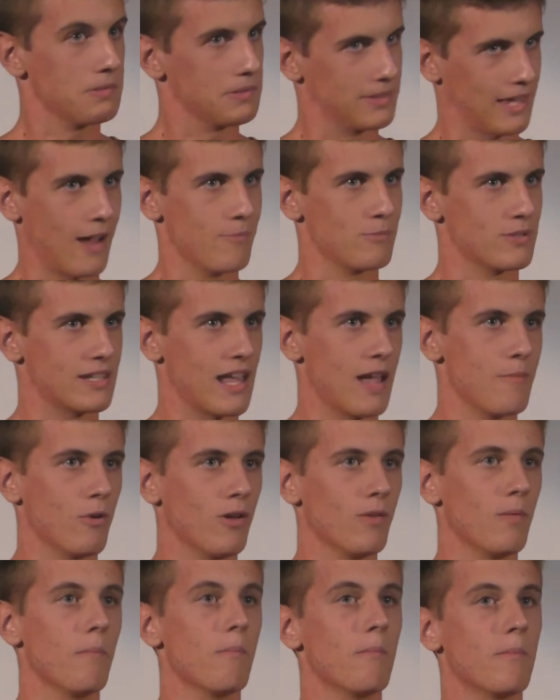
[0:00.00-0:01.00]
times
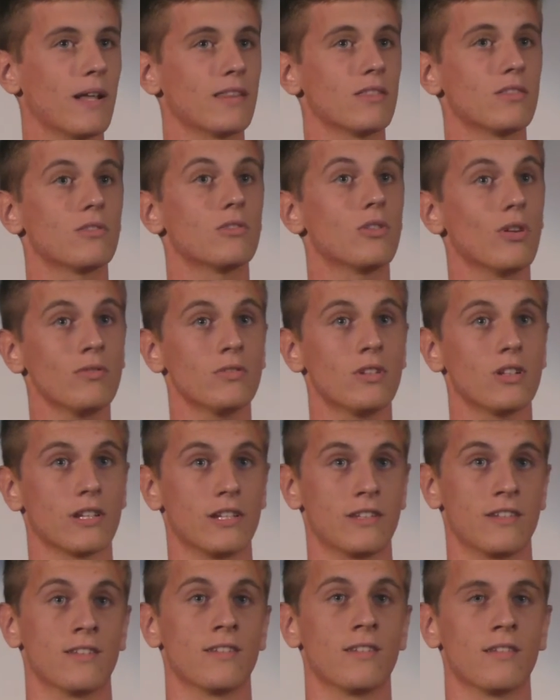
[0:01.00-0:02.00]
table, but don't
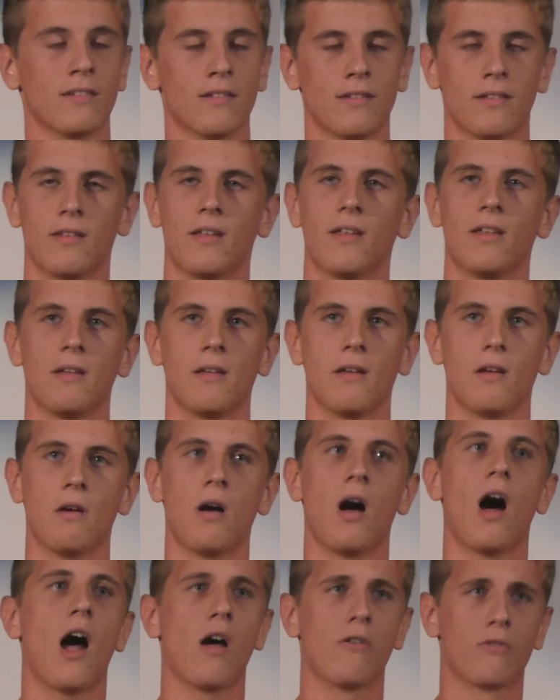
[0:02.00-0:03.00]
delete it.
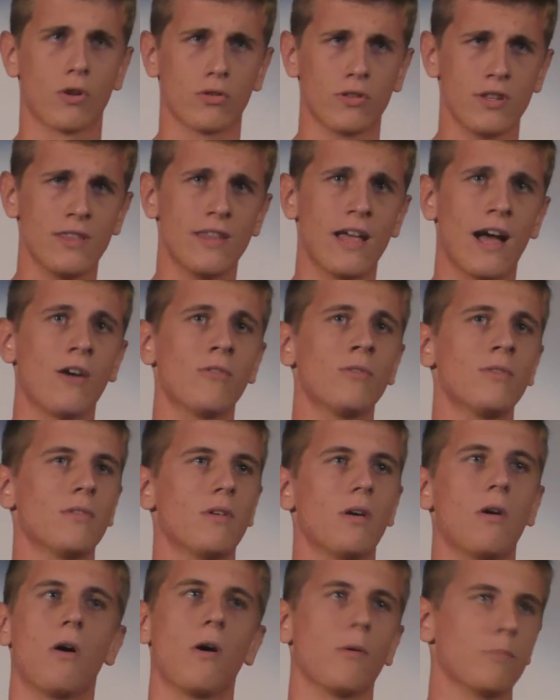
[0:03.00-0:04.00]
I wrote it
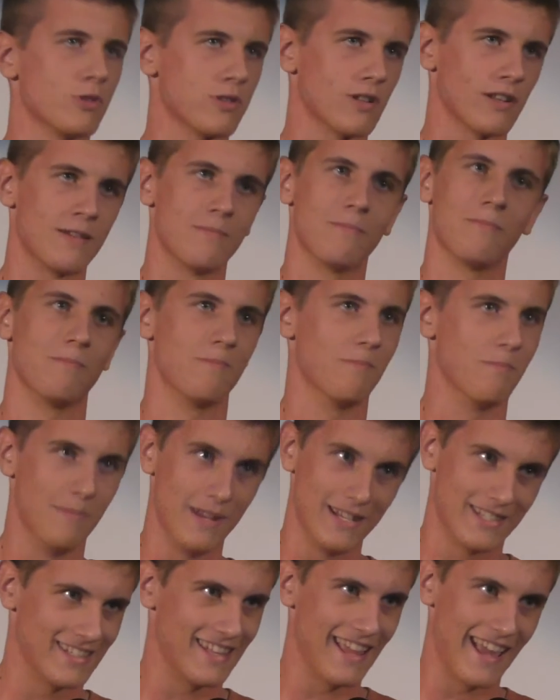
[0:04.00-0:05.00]
down, obviously,
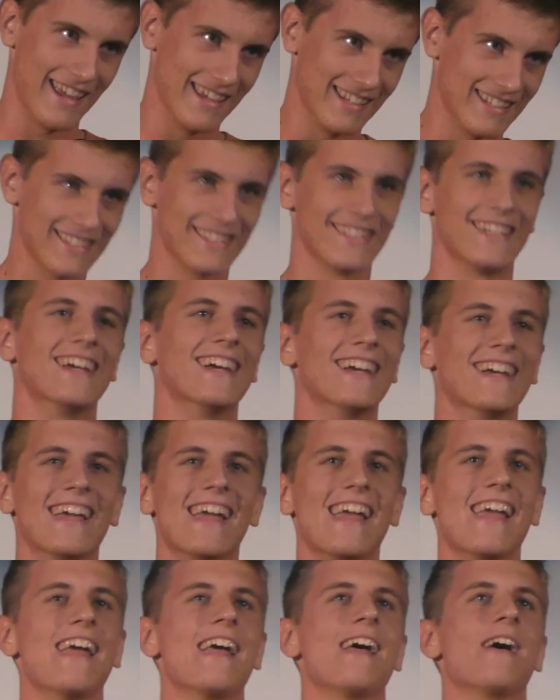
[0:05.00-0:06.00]
mistakes.
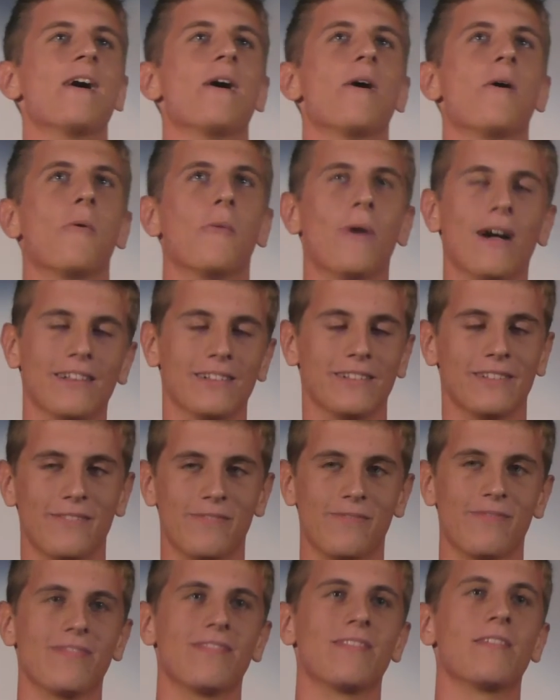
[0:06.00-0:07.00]
Well,
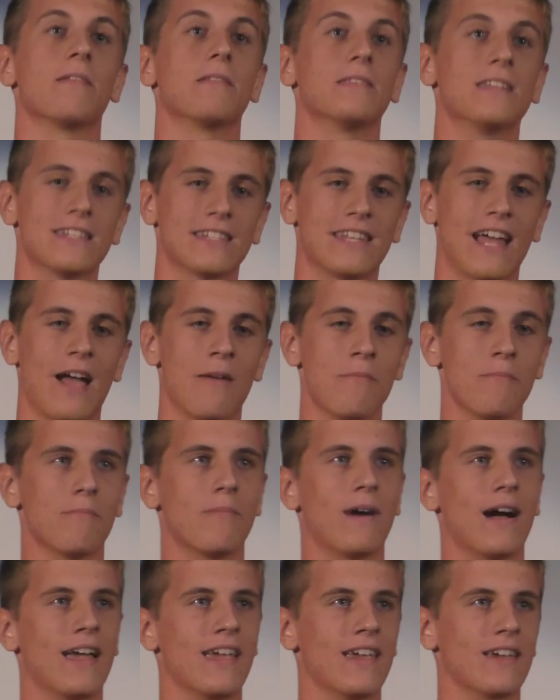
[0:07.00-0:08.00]
this time
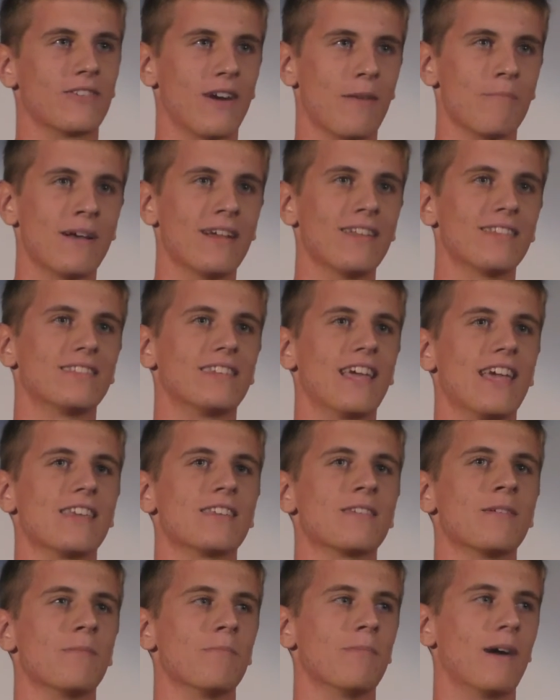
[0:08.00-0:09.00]
my grandma
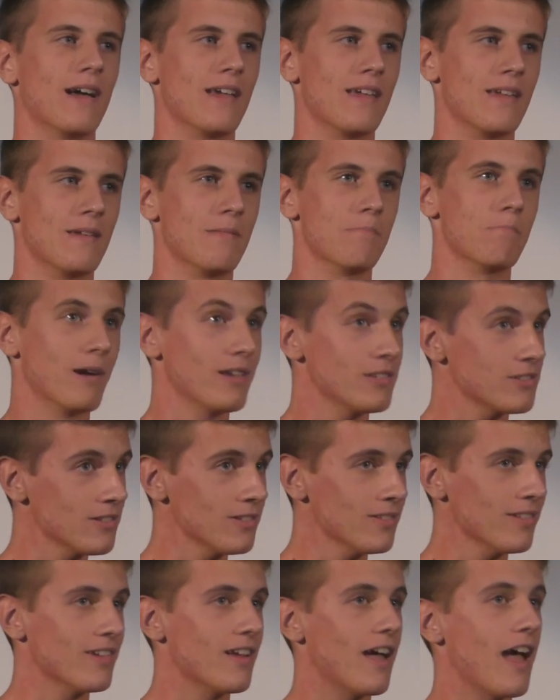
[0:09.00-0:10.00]
take my
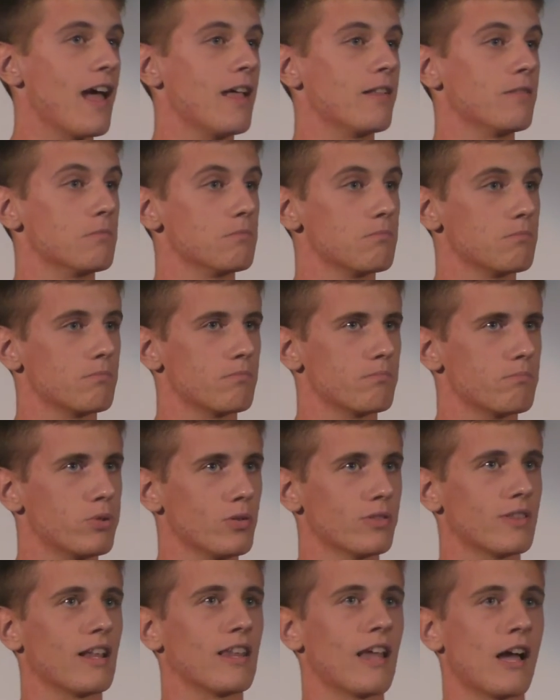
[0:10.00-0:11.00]
pencil and
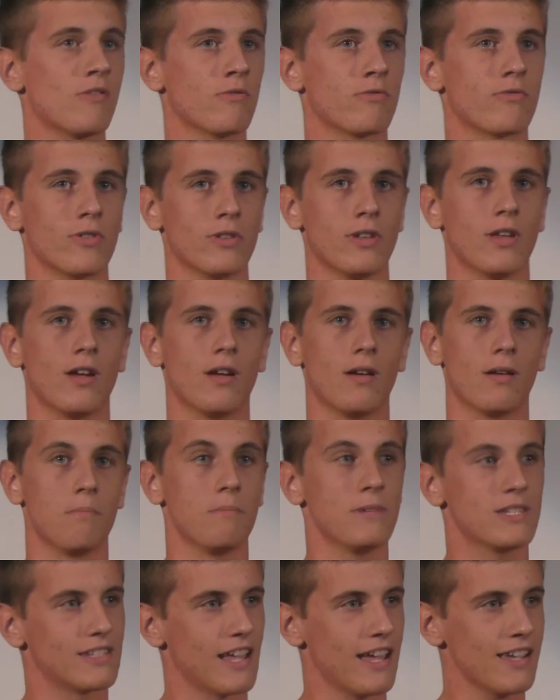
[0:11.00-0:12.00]
put a line through the
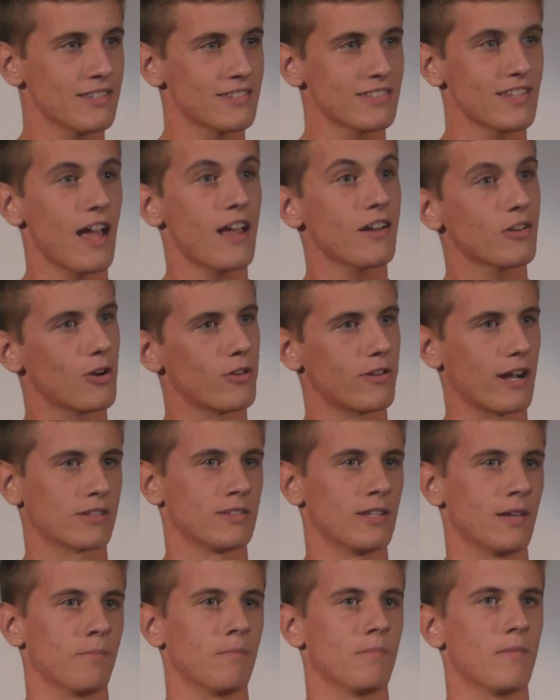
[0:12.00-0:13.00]
mistakes and correct
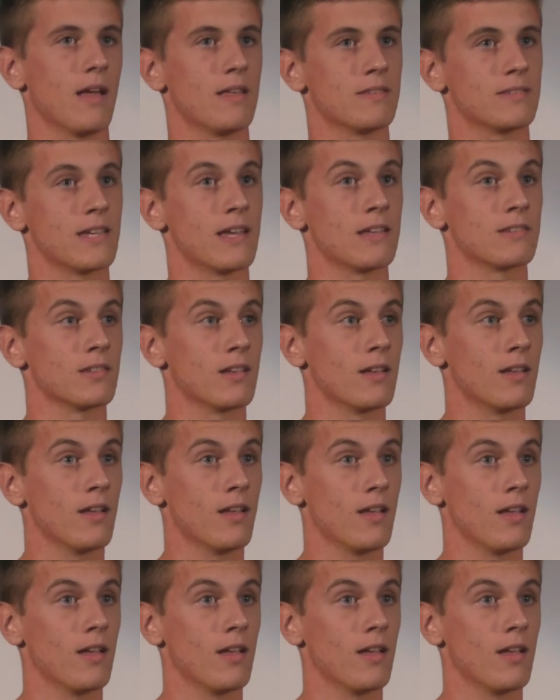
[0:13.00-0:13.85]
them, and says,